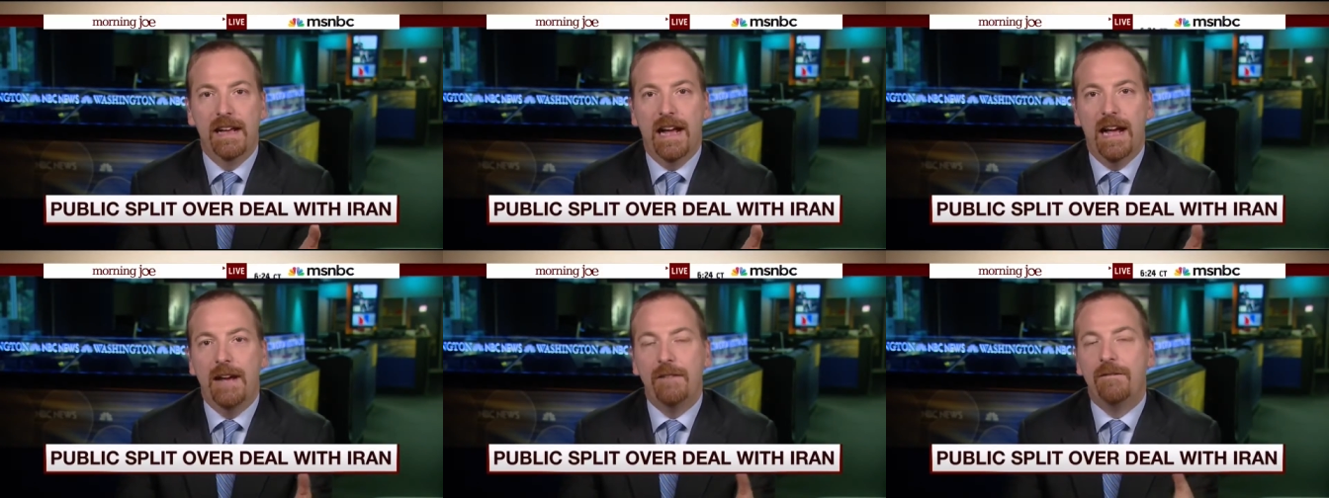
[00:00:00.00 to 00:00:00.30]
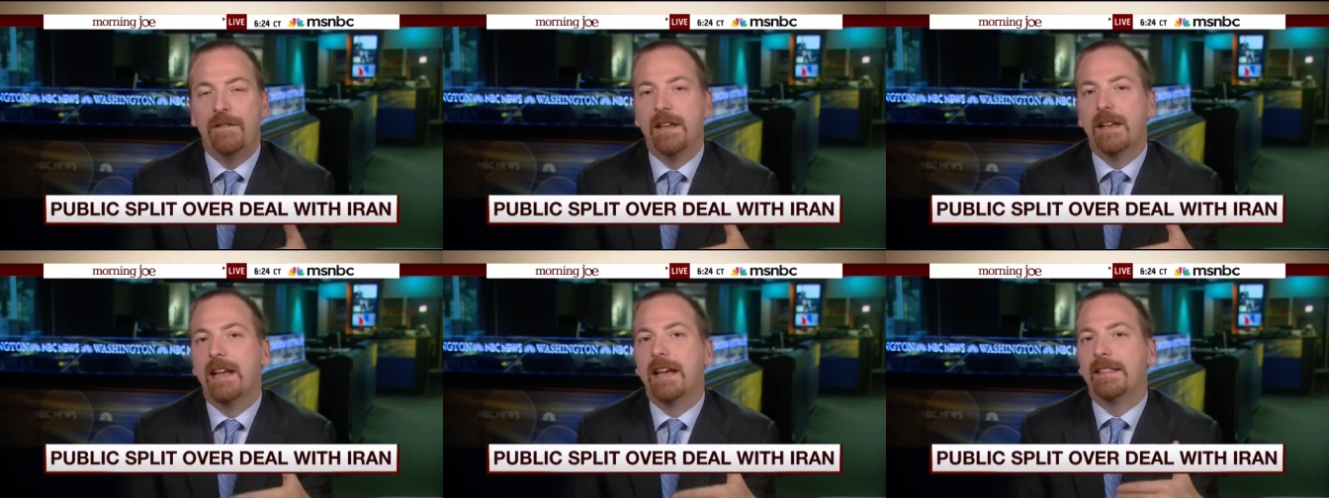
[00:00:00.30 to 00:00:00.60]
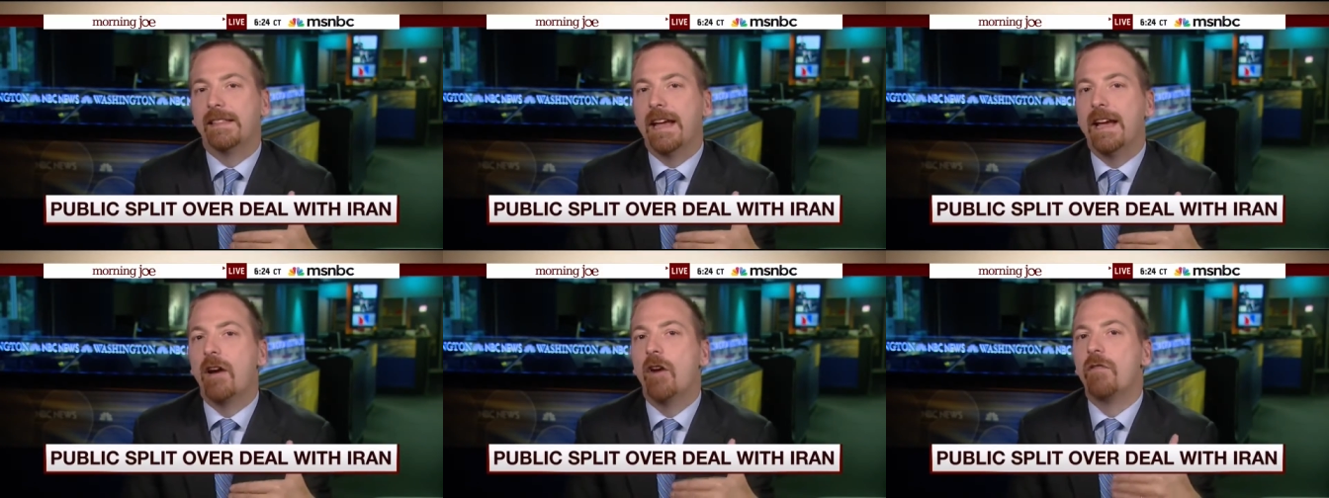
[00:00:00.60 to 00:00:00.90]
I feel
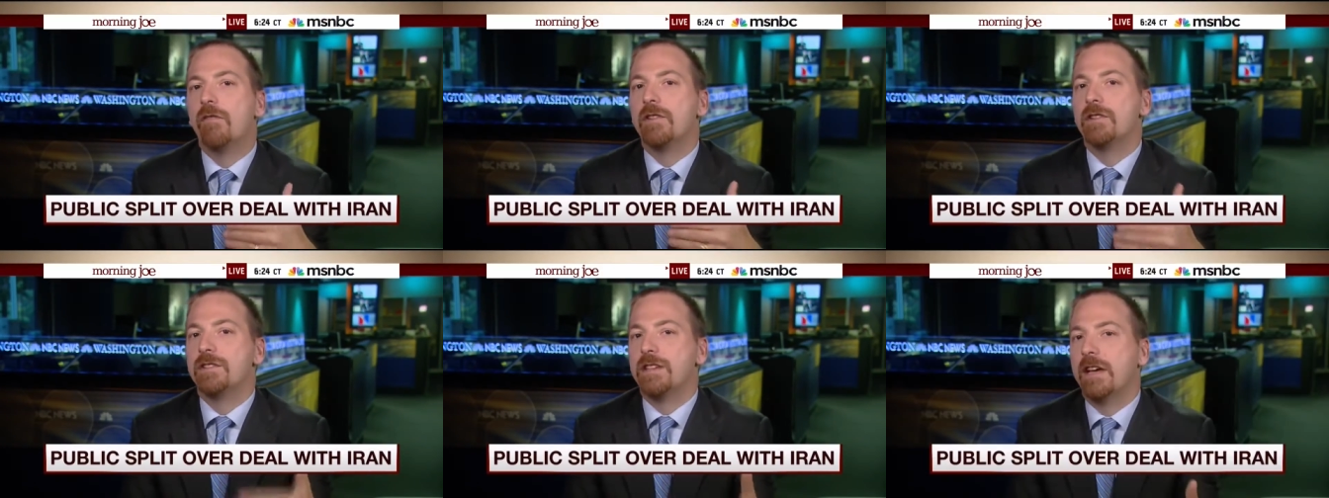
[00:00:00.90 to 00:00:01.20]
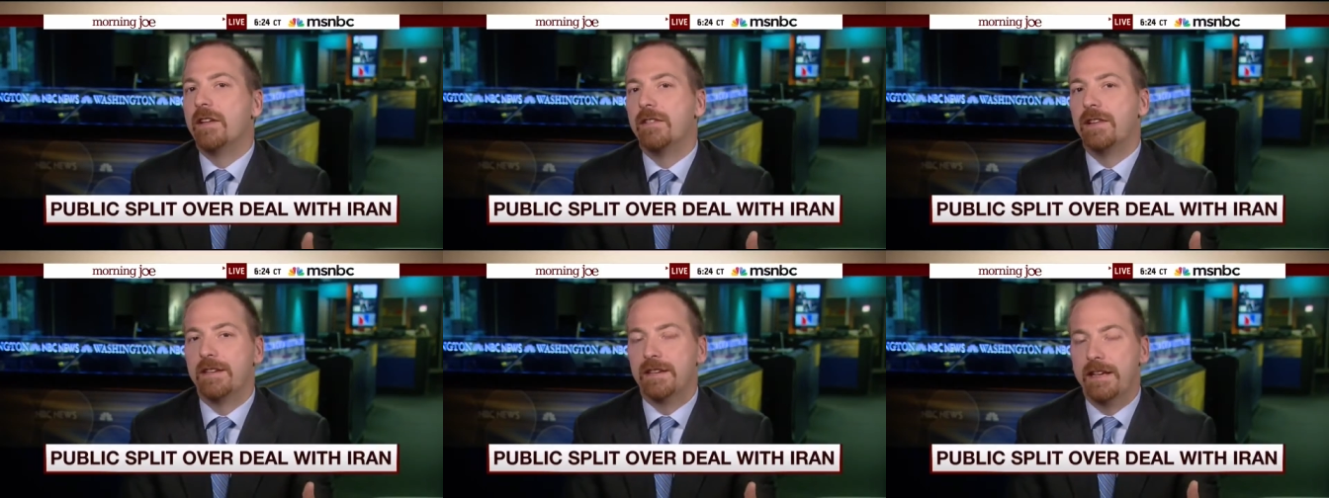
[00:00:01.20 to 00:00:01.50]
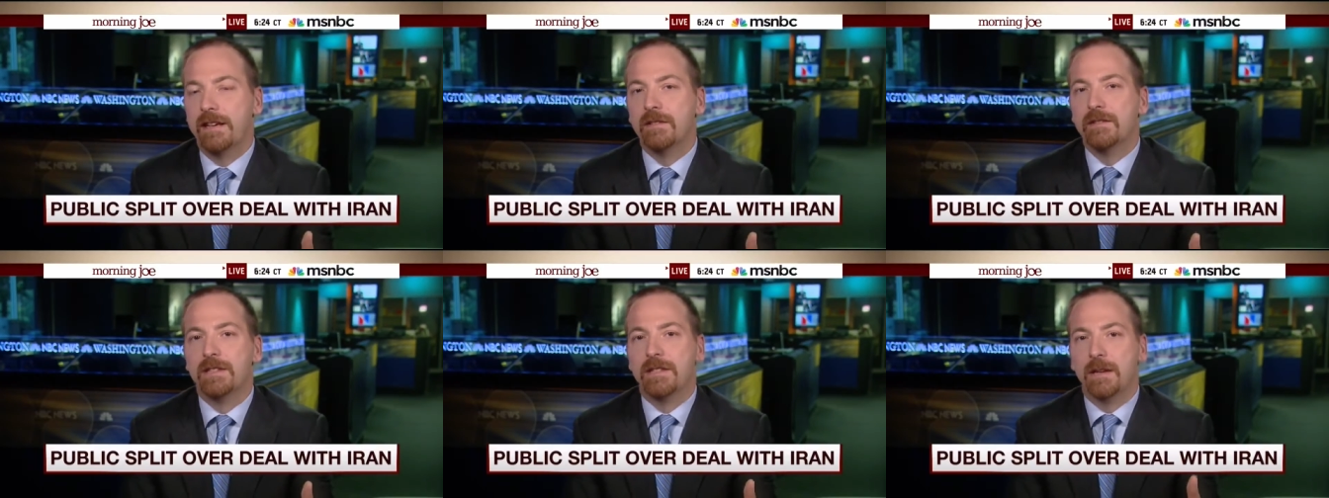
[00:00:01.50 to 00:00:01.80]
like they oversell the
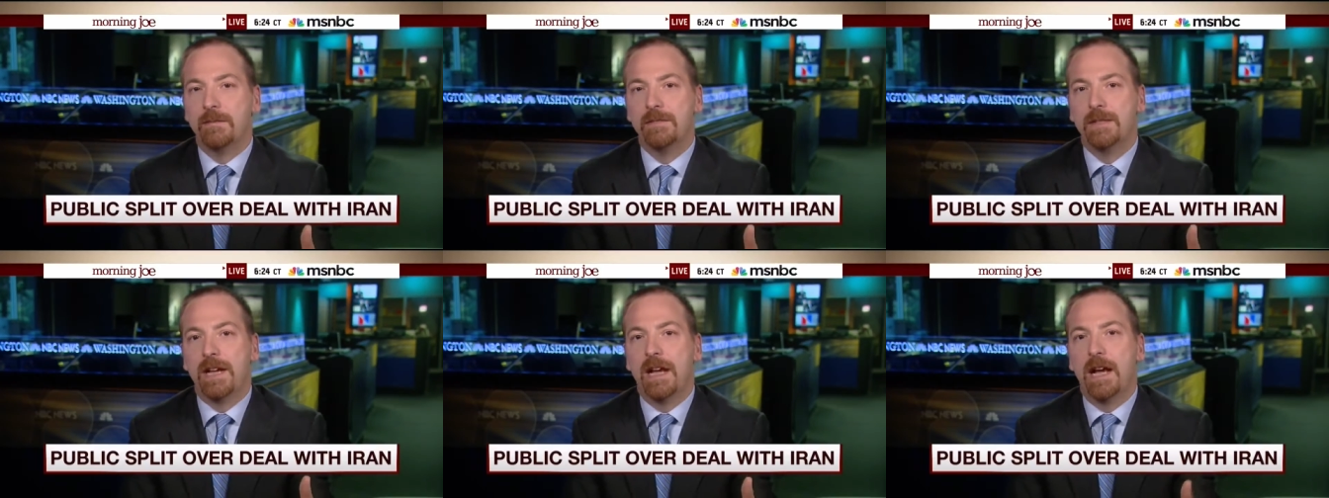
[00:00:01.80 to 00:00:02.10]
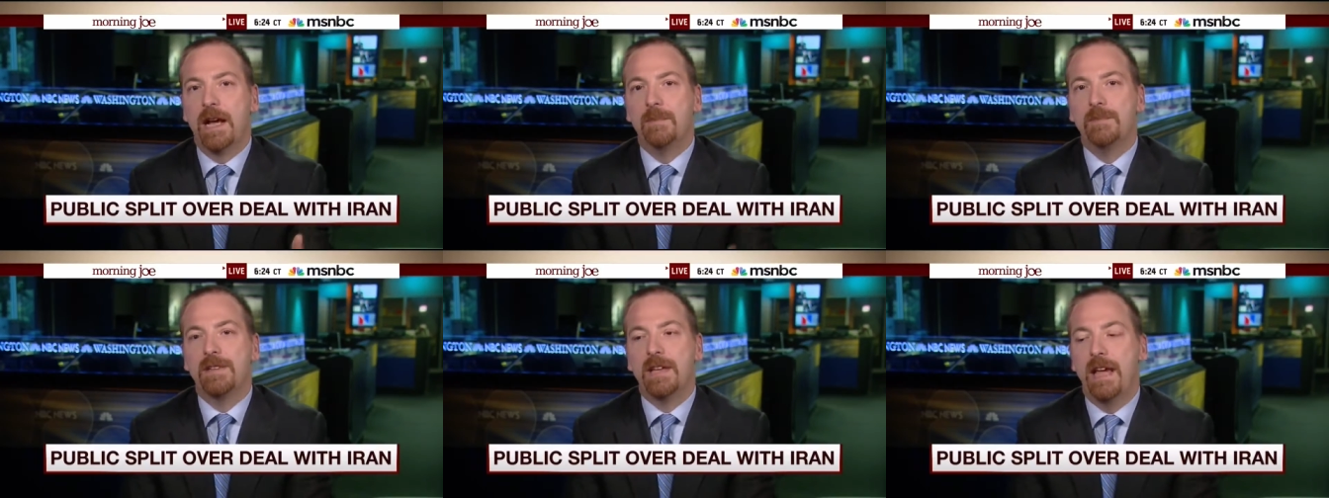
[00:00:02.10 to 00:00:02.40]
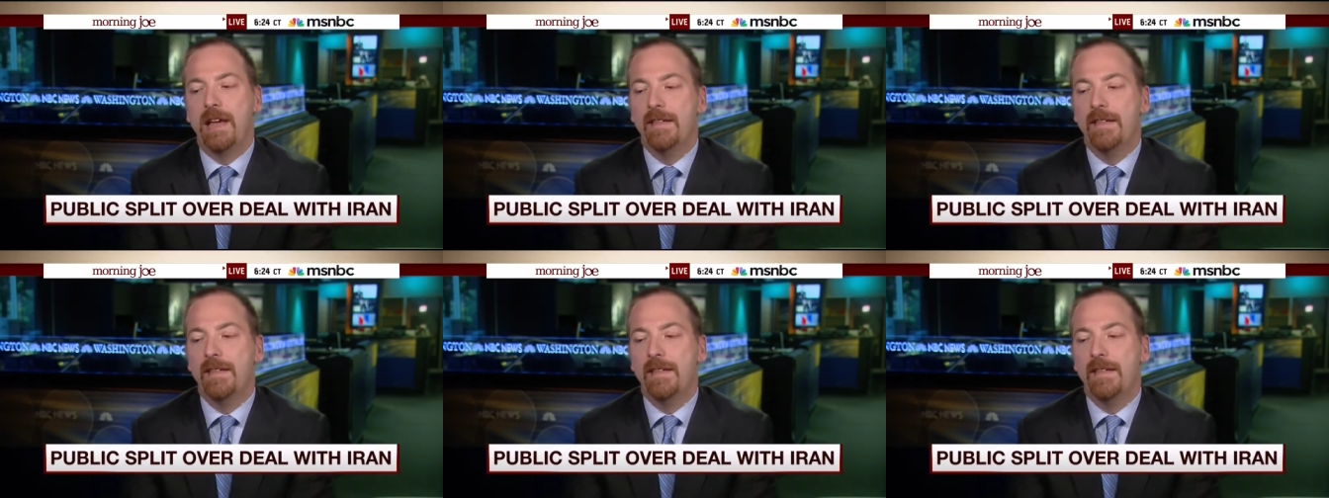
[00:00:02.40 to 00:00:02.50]
deal sometimes,